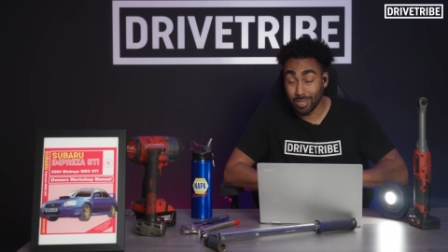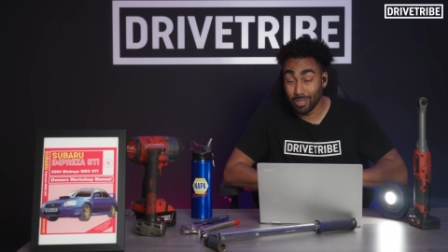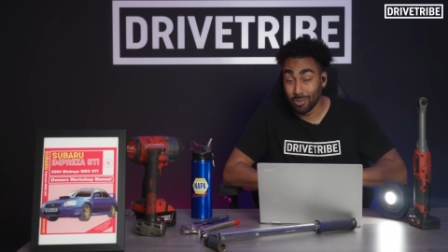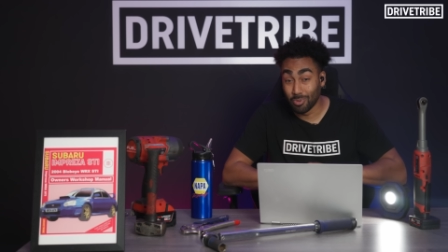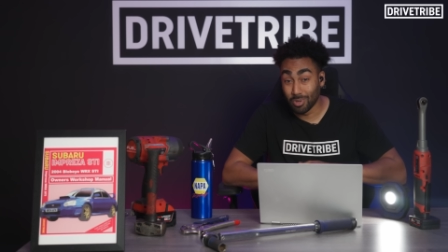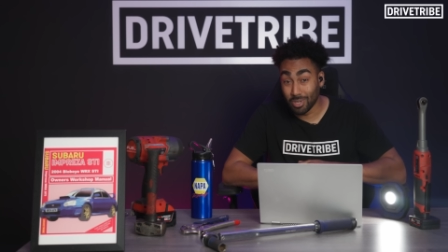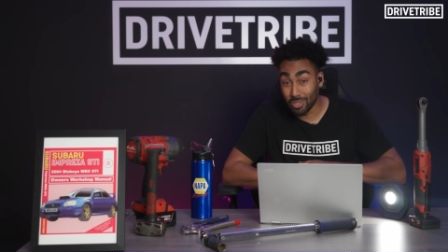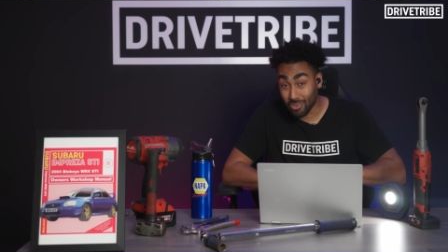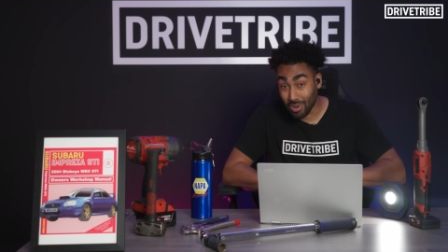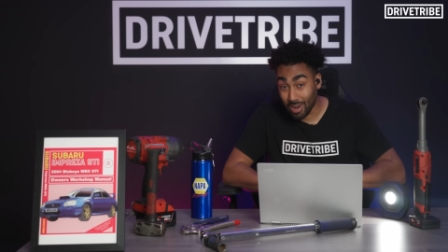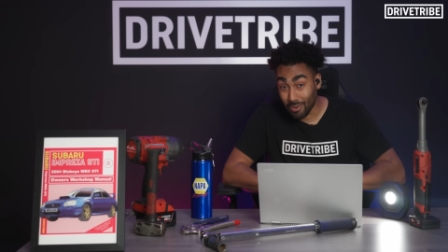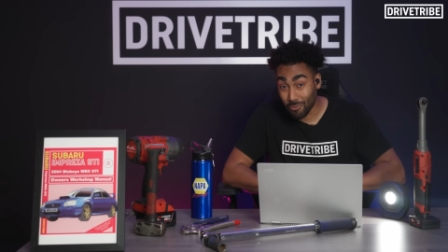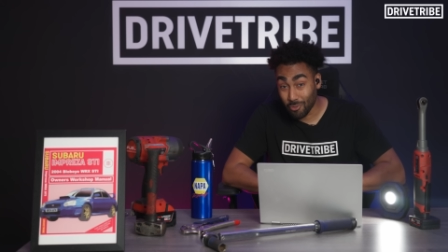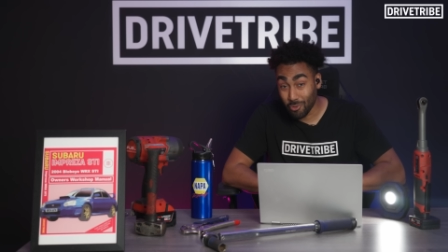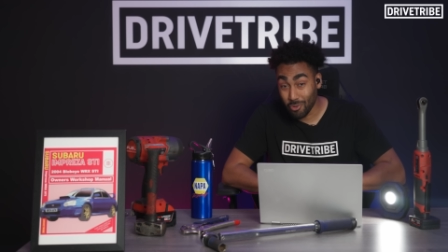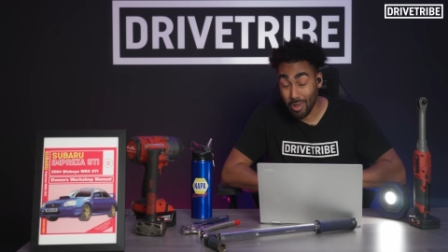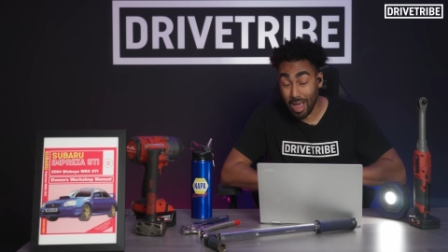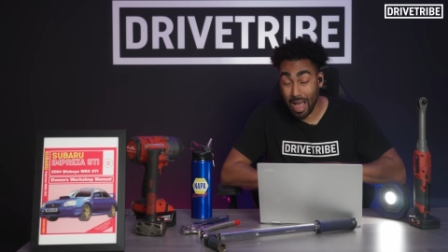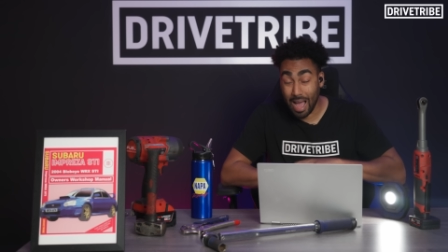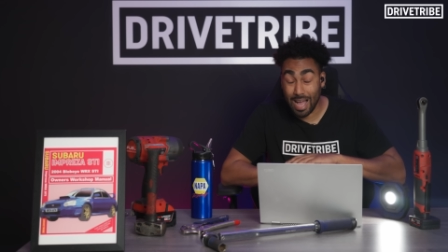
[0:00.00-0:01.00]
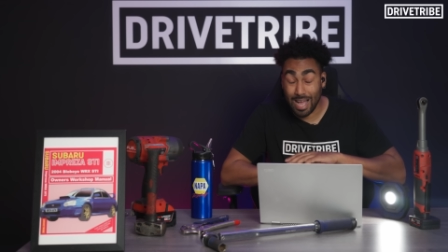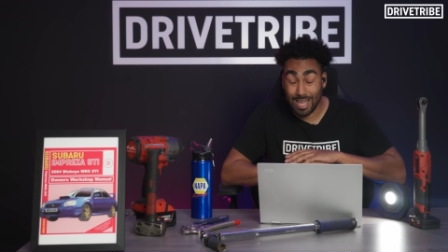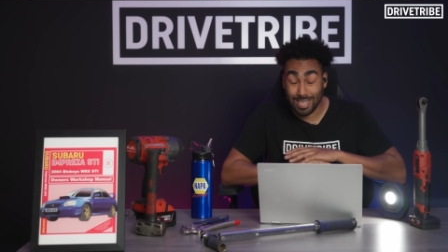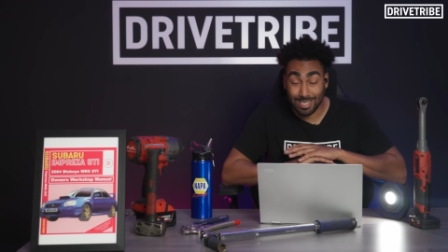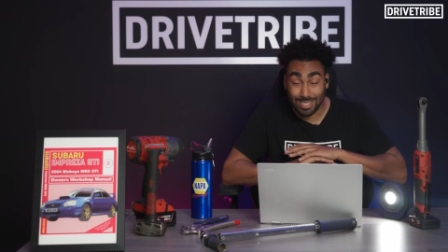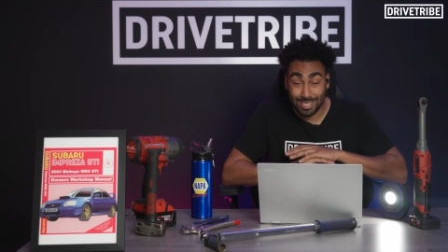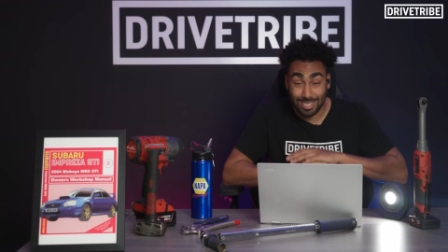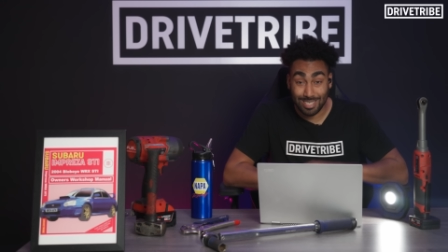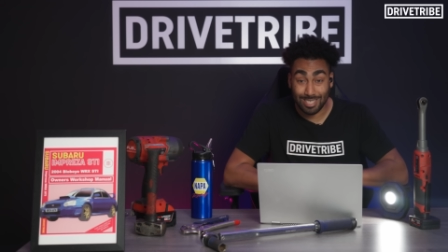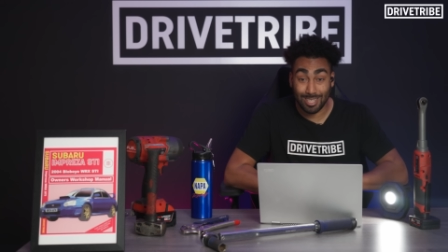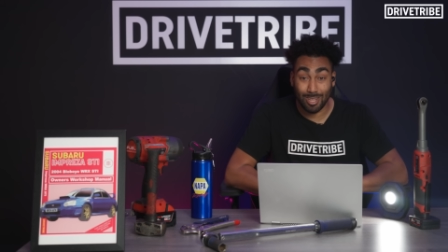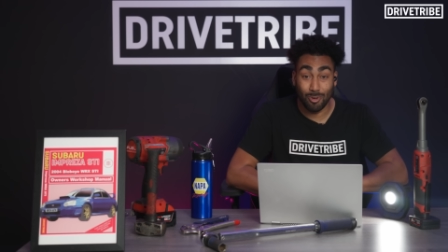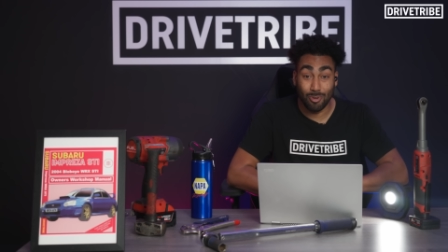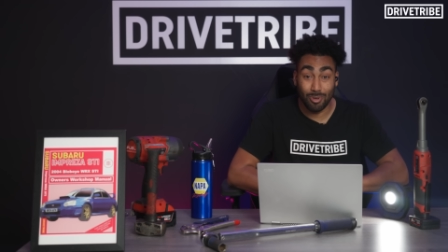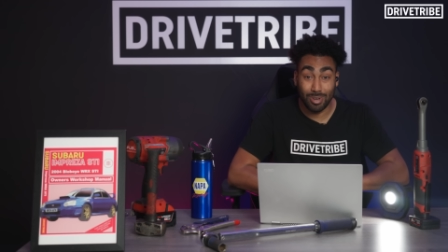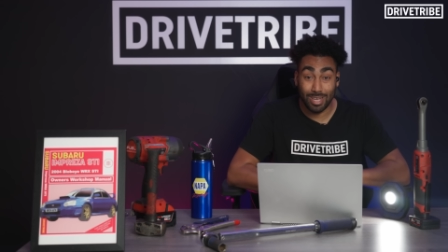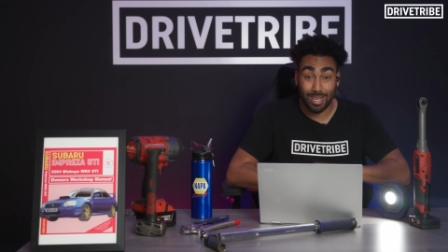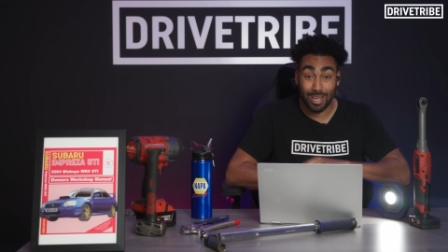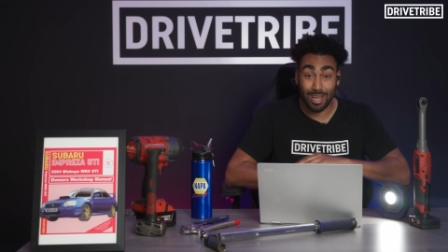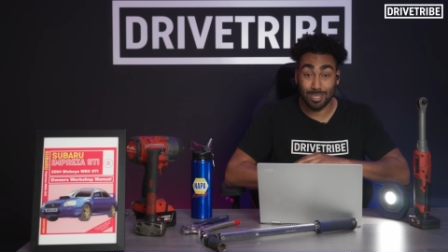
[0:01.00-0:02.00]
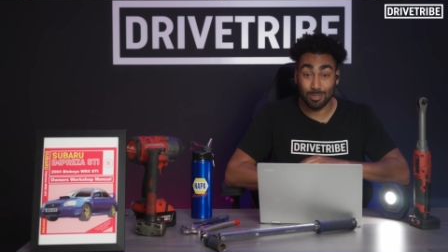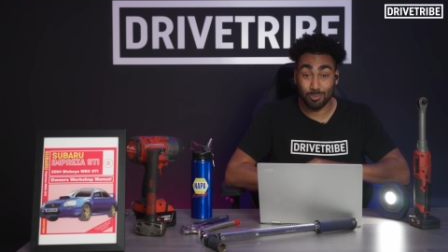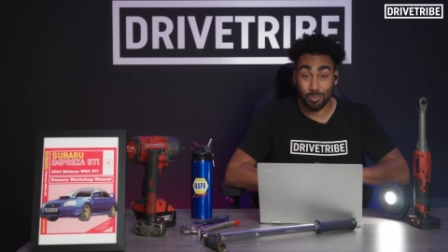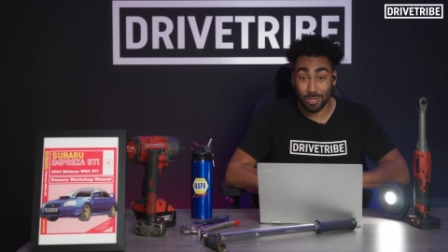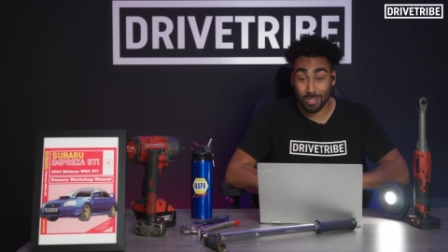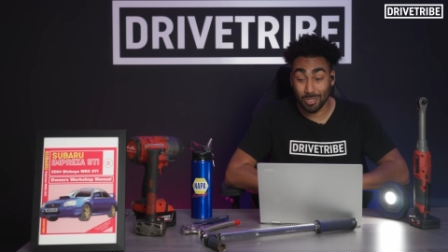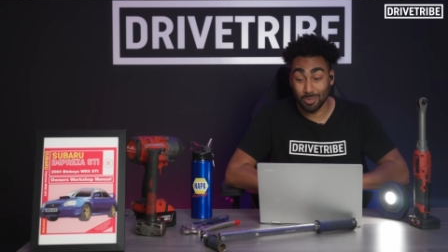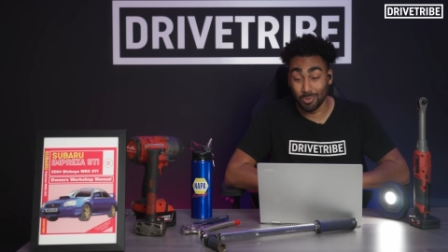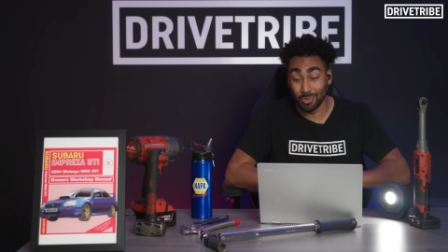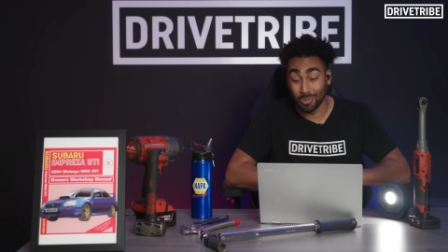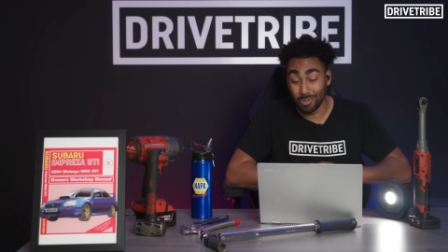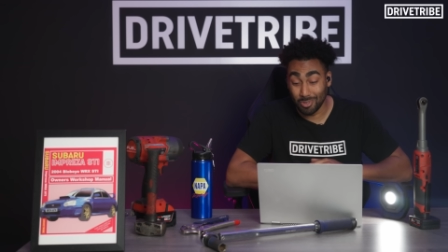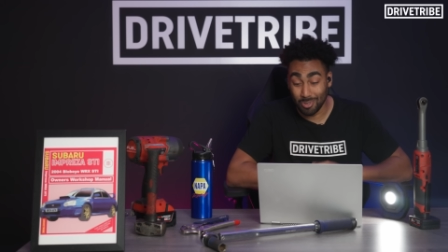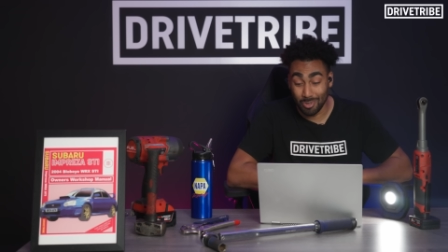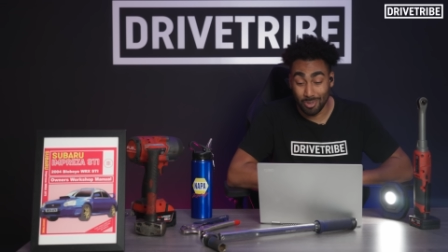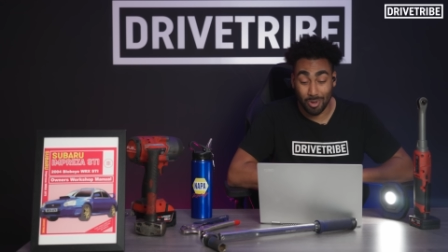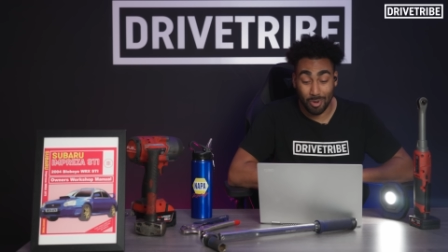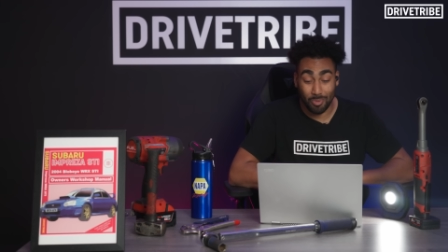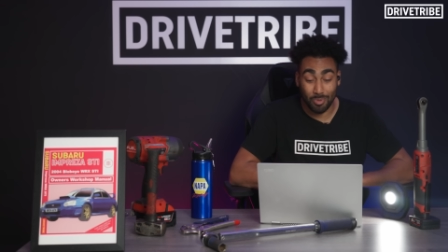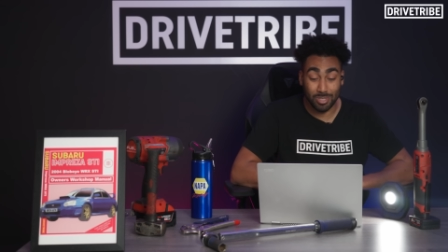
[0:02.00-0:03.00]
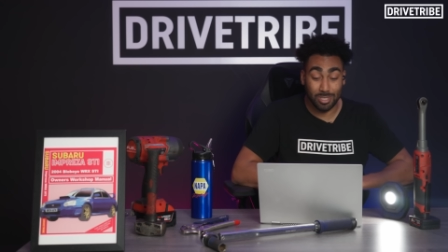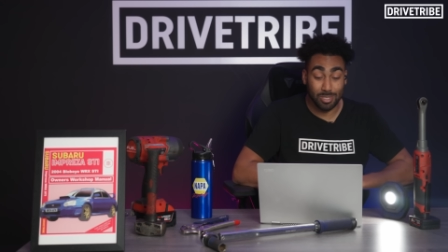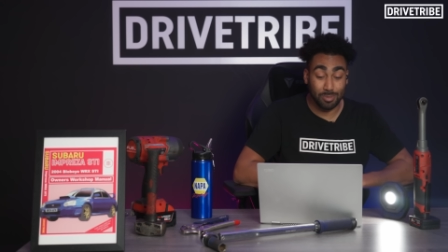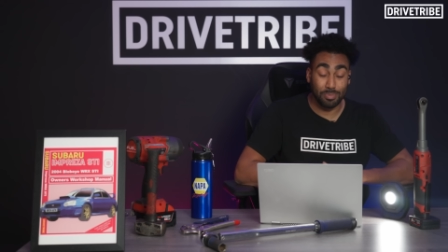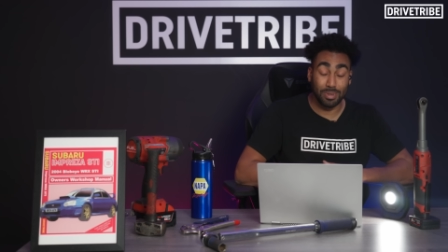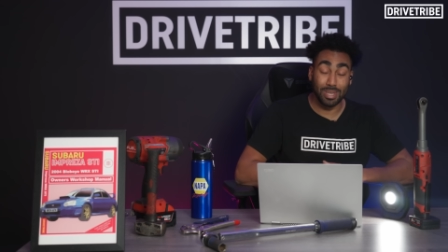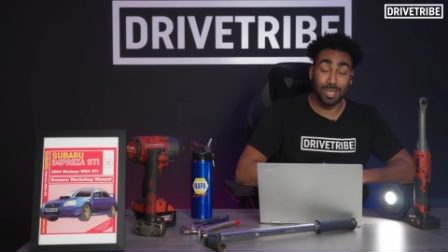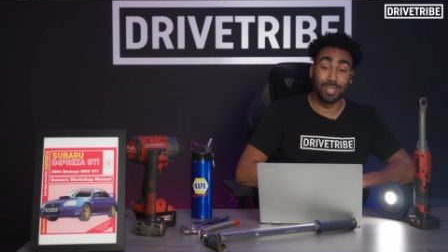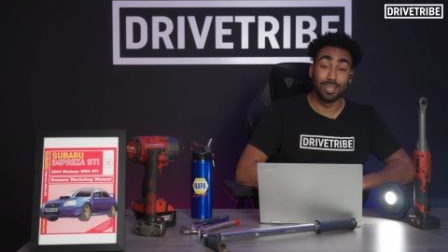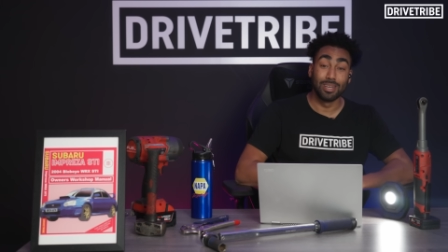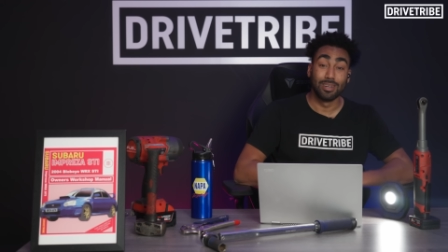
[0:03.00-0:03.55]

you want to drive through as slowly as possible. You do not want to be